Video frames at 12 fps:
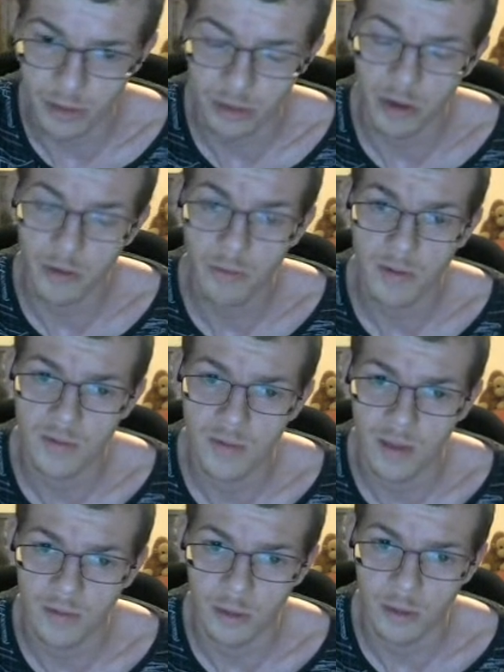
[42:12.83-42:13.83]
so.
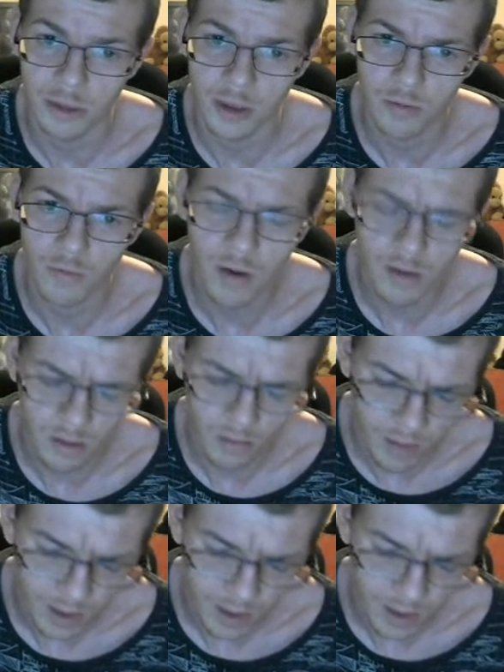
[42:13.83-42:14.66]
Yeah, they said Guardiola